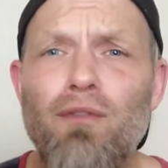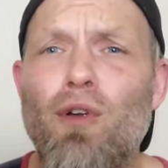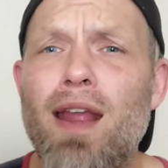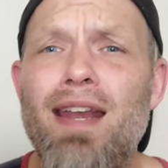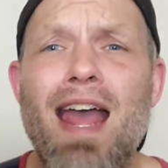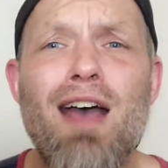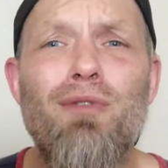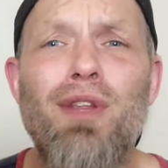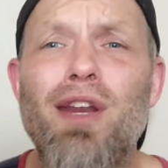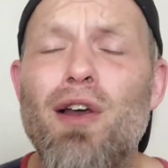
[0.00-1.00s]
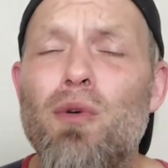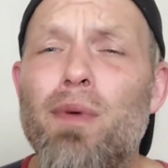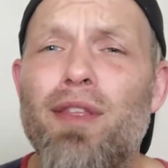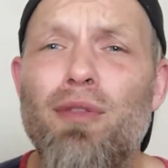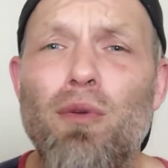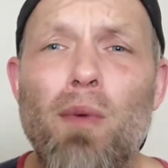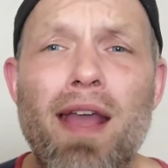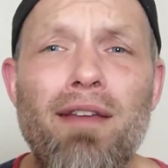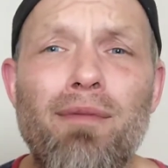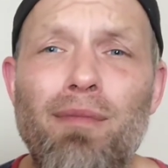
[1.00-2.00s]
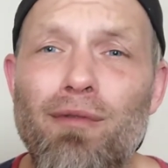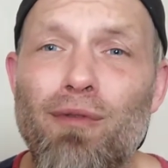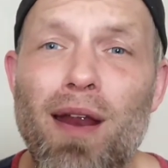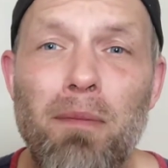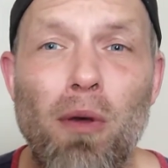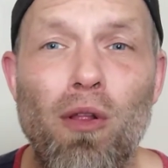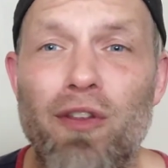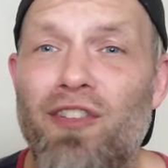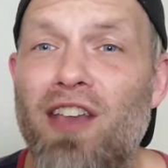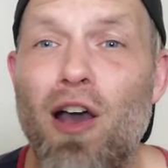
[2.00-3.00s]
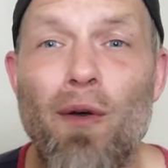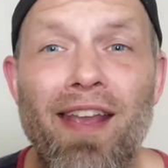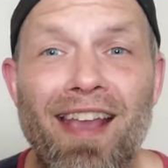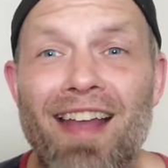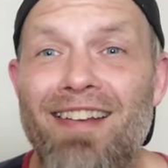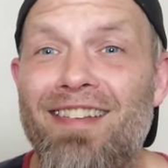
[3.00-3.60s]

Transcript: Right now, you know, with the way Red Bull is going,